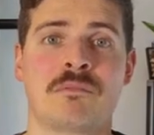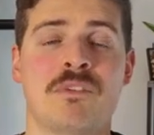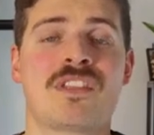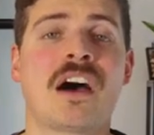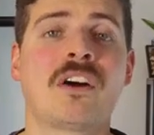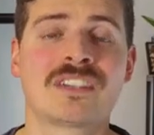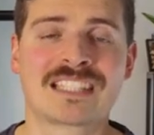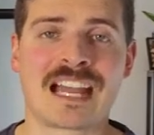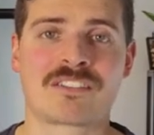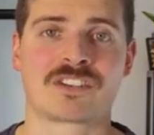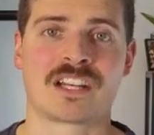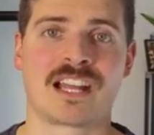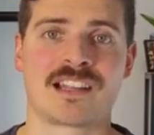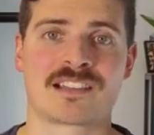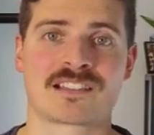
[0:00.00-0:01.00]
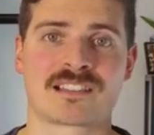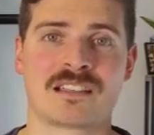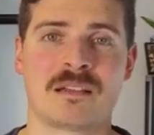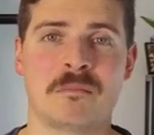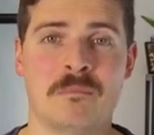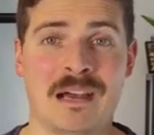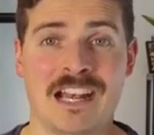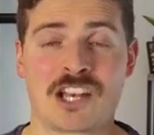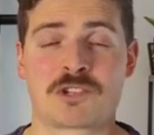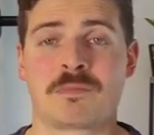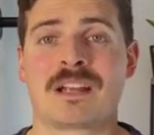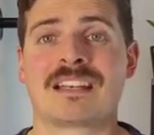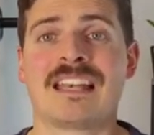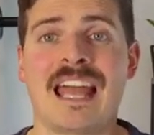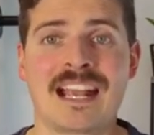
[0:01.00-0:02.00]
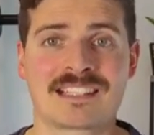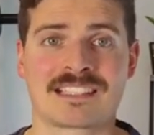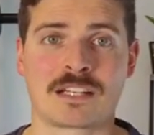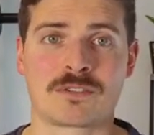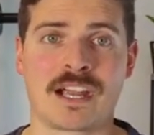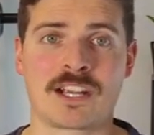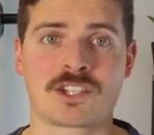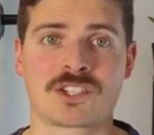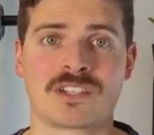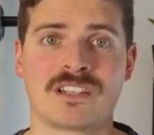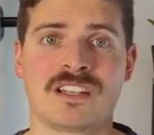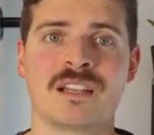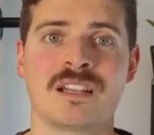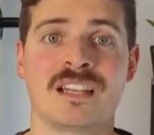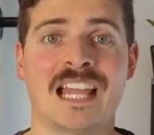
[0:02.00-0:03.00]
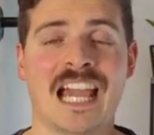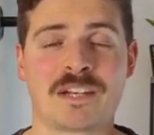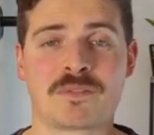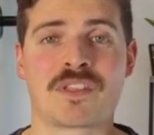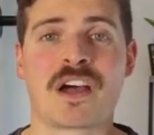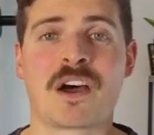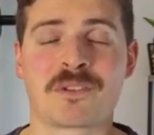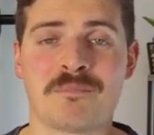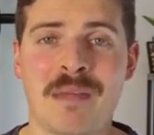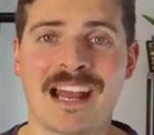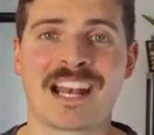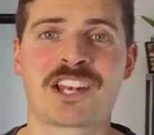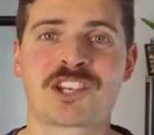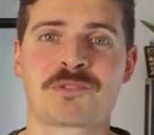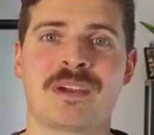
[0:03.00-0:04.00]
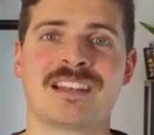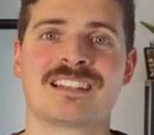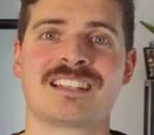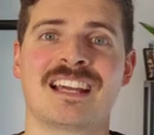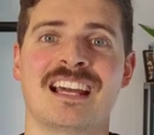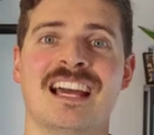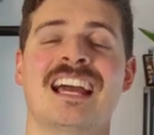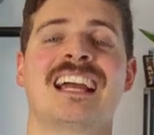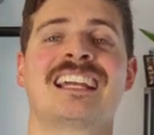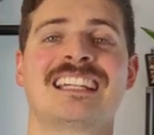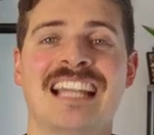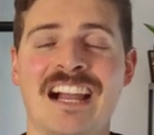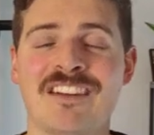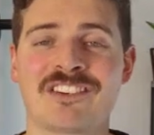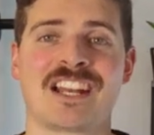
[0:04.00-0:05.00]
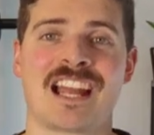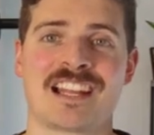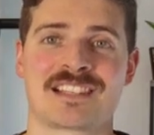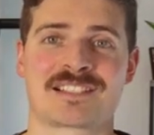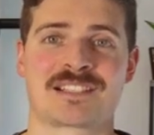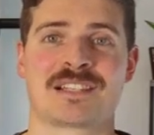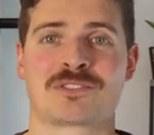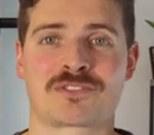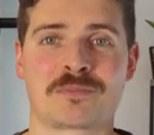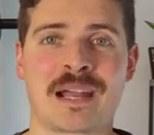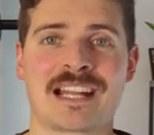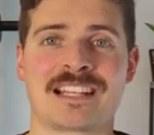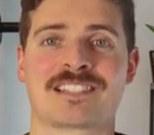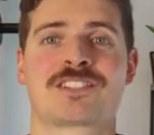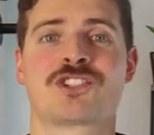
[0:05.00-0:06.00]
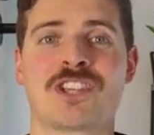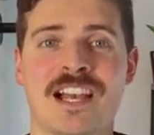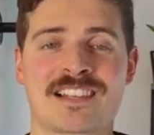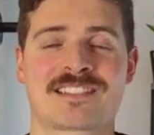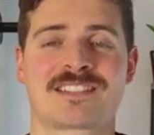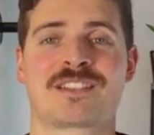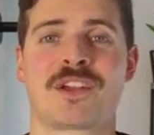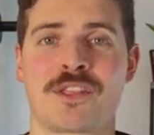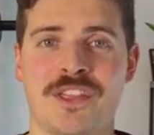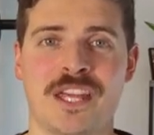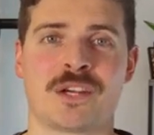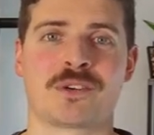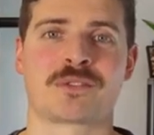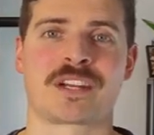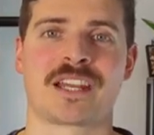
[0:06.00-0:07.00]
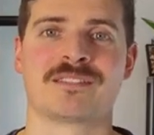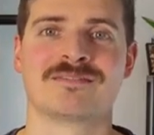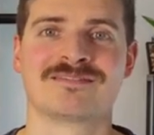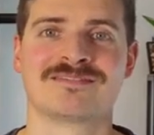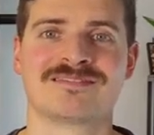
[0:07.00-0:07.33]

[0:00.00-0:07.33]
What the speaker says: Without governance, management lacks direction, and without management, governance remains just theory.